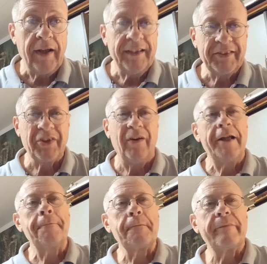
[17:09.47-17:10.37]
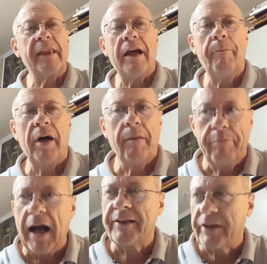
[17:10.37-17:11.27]
So I bought a
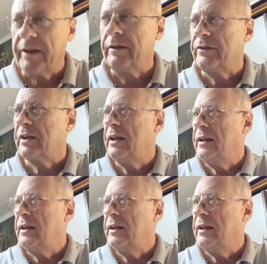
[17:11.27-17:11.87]
box of those